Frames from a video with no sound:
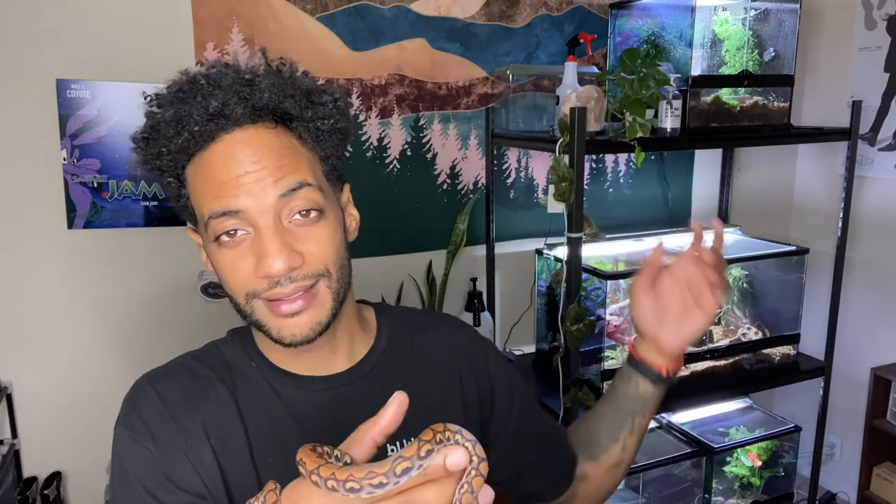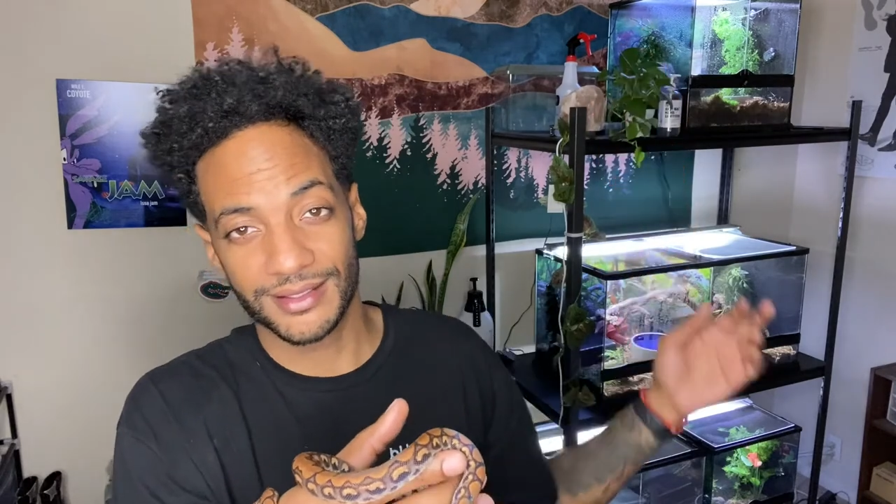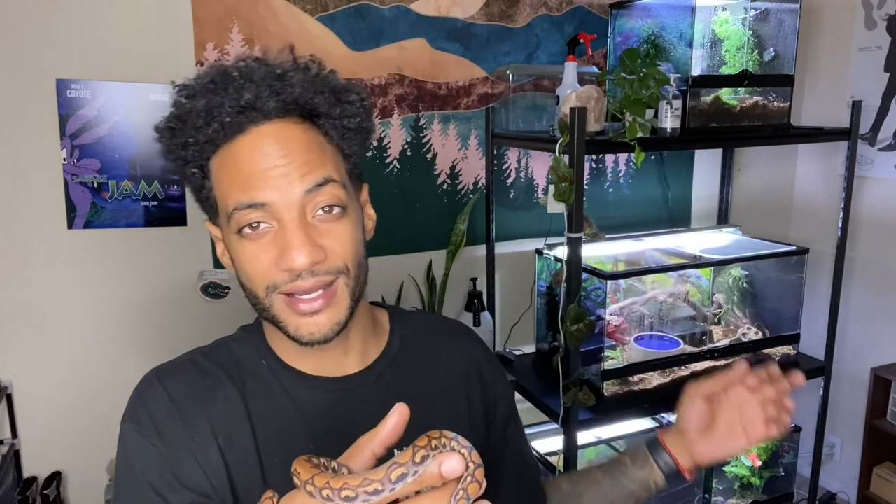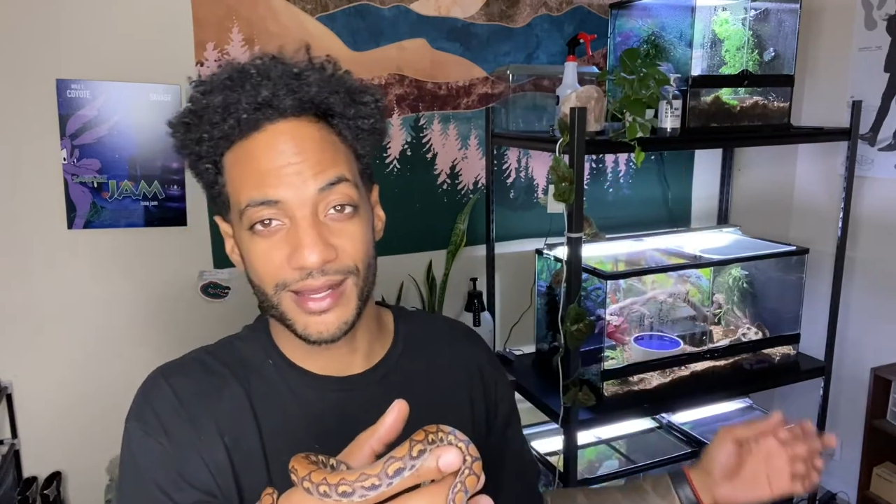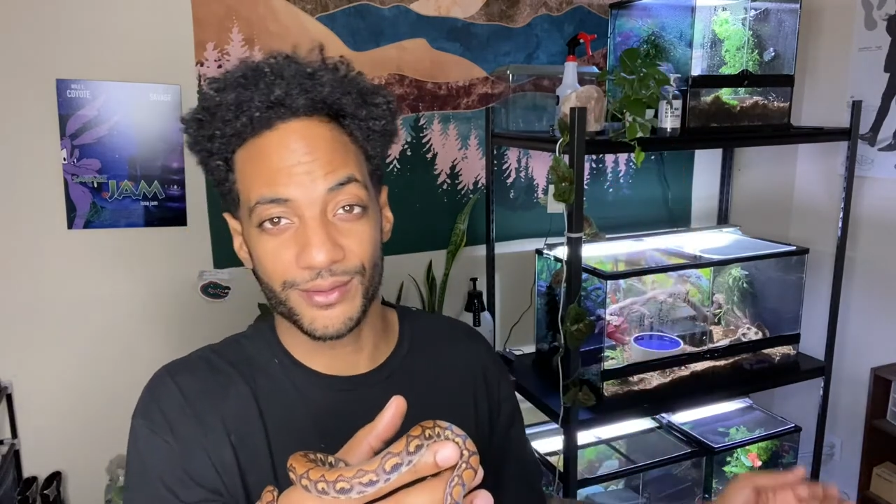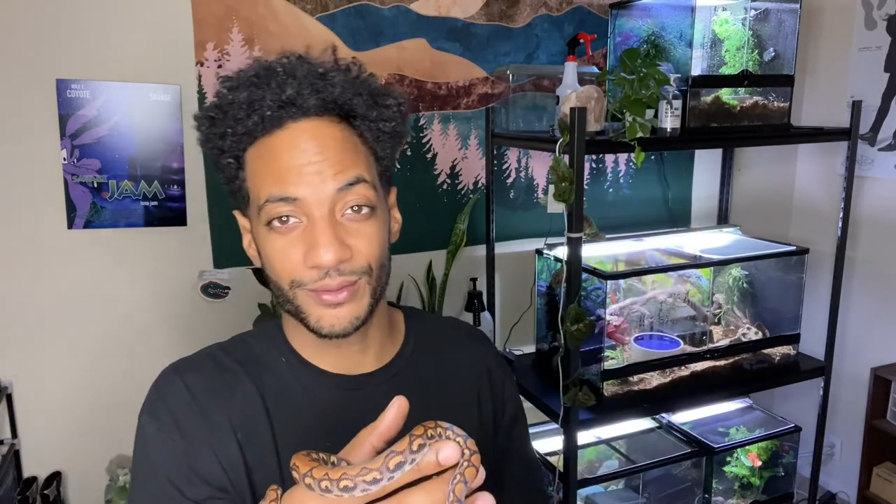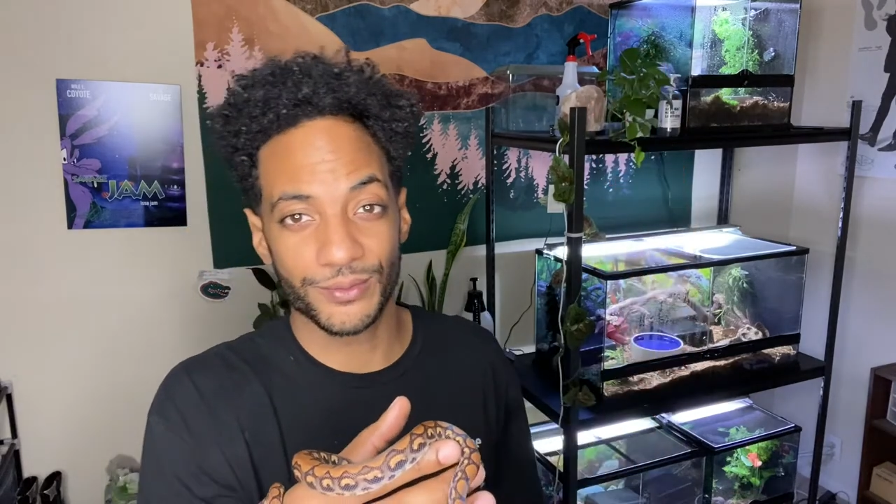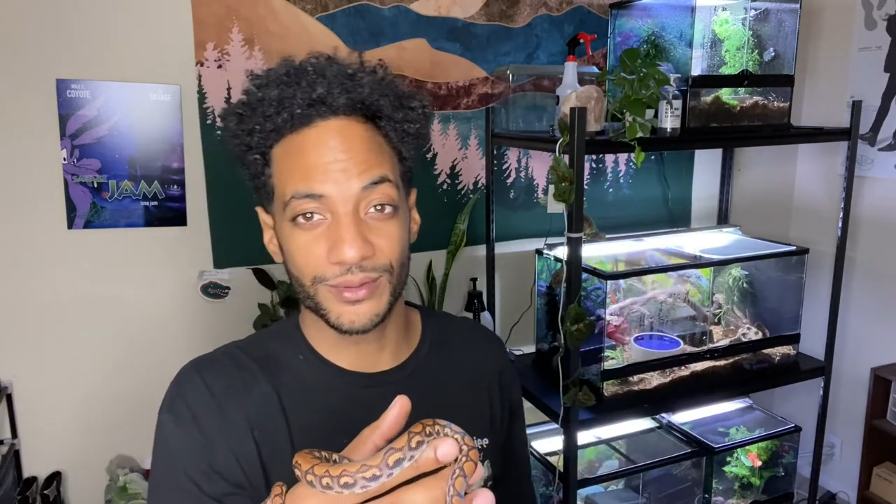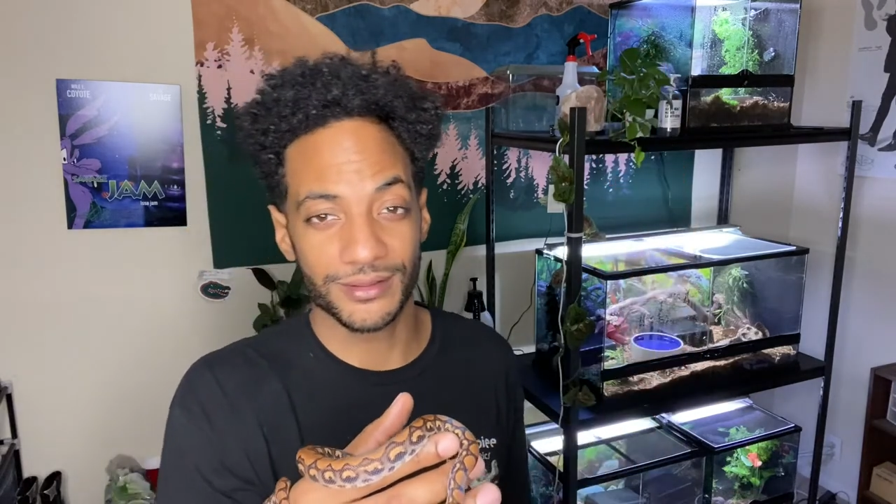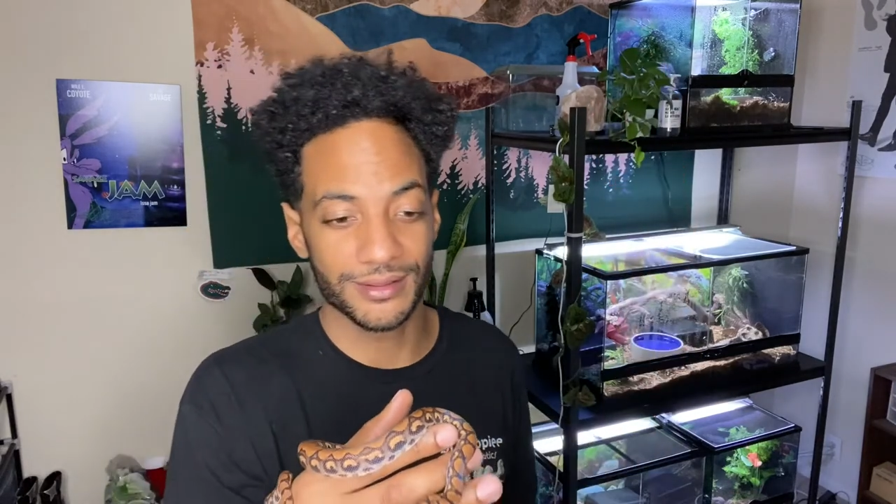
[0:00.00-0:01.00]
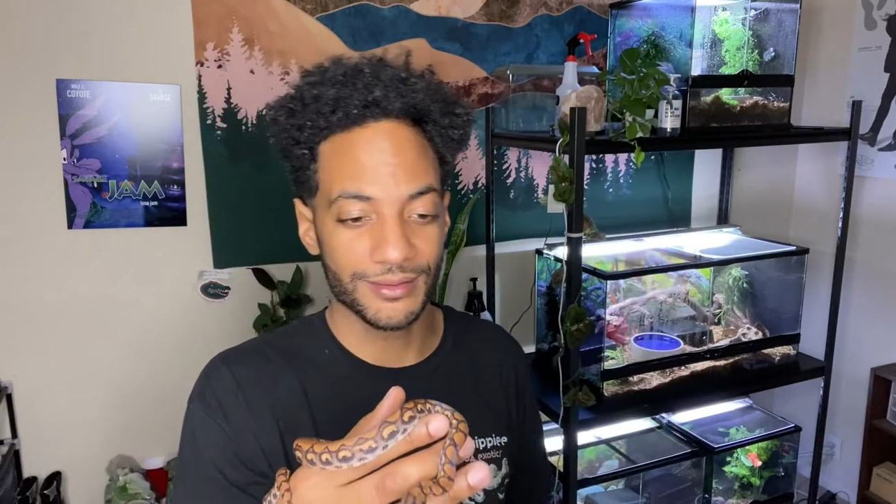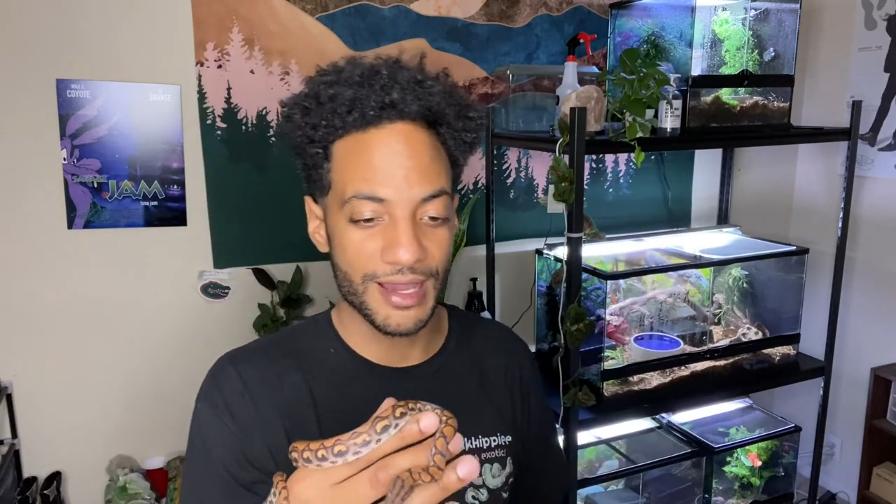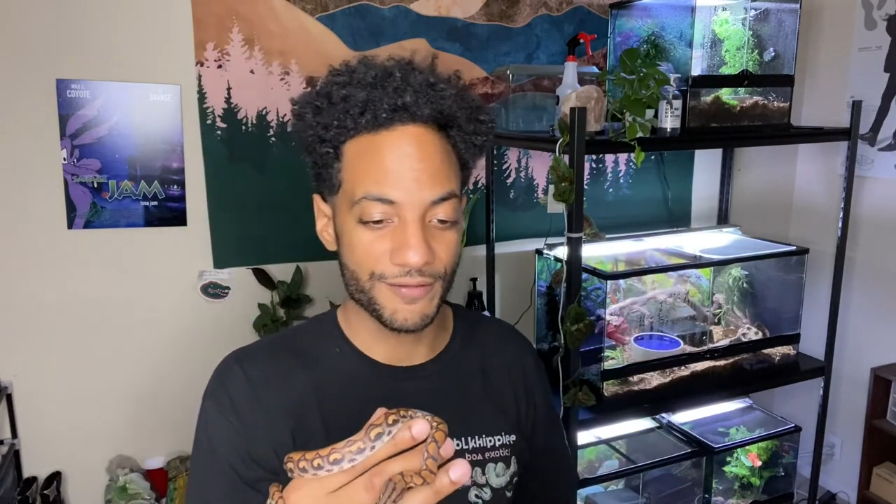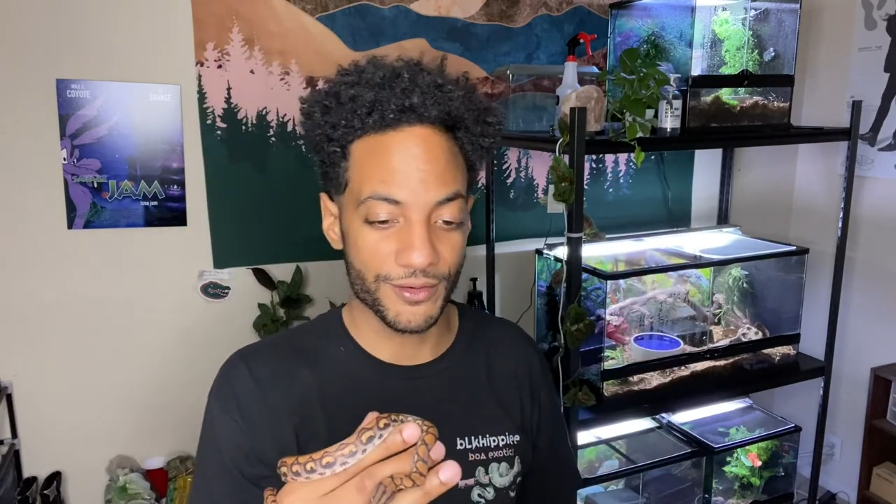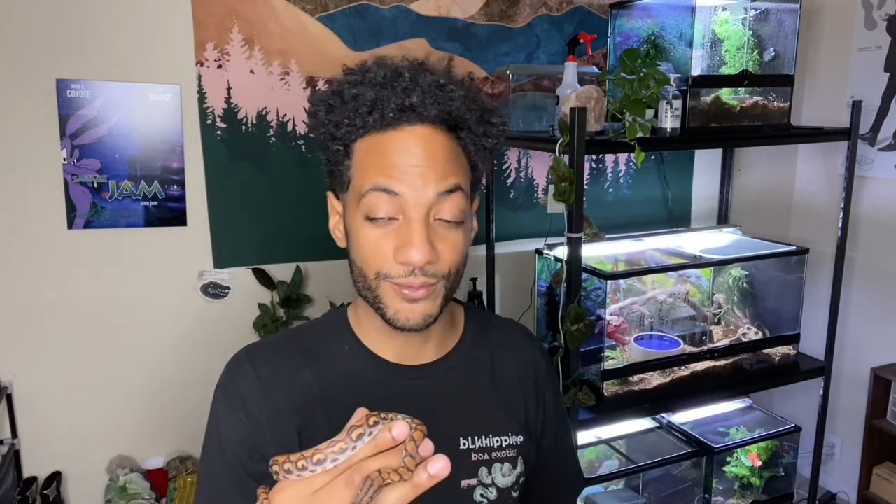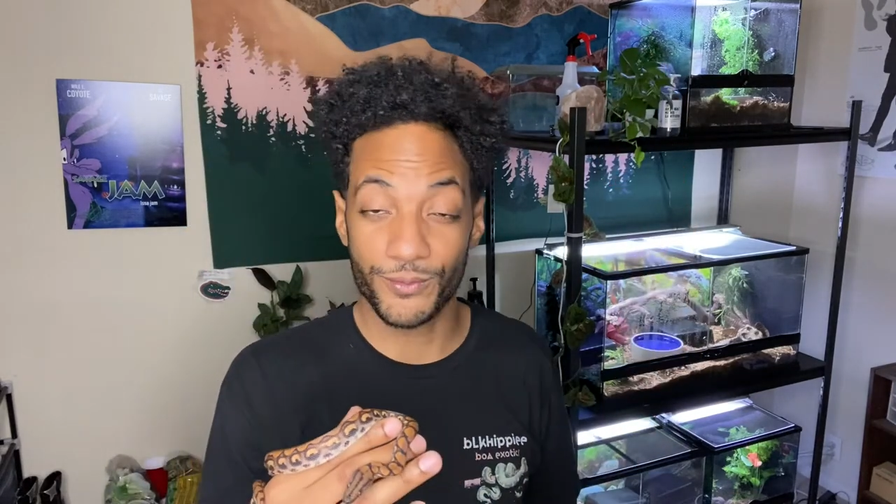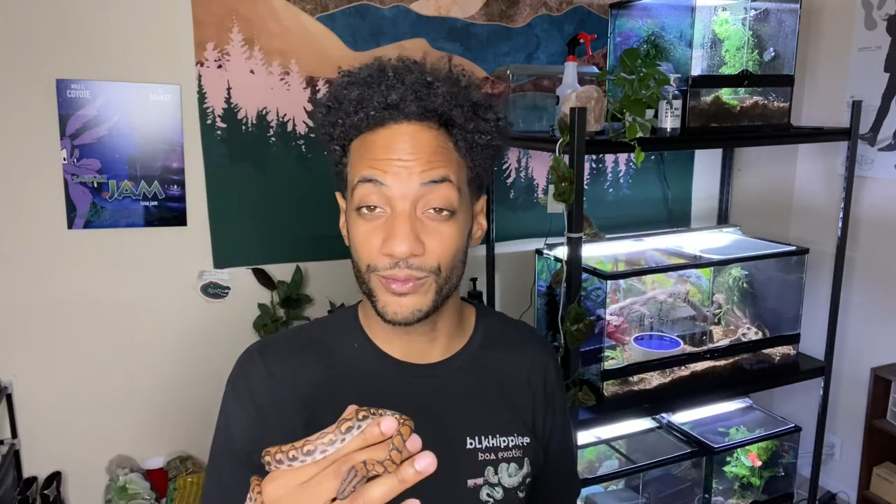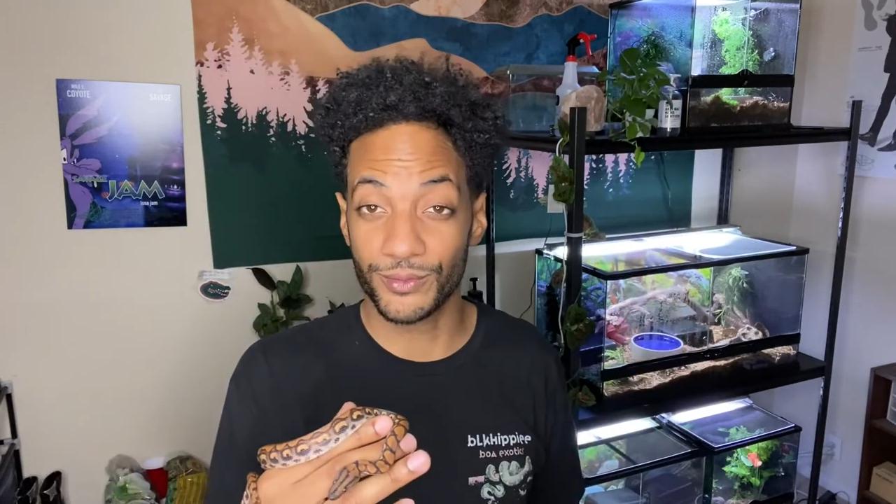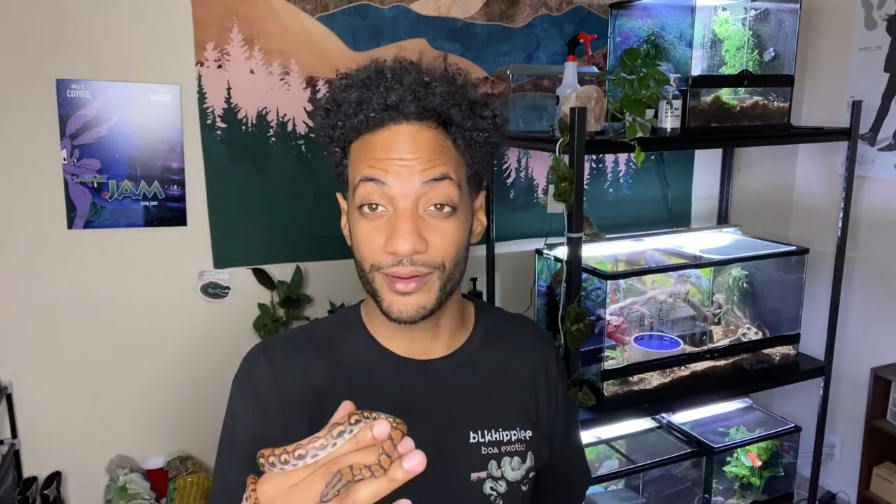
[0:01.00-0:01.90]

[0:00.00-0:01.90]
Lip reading: You know, I don't really ever really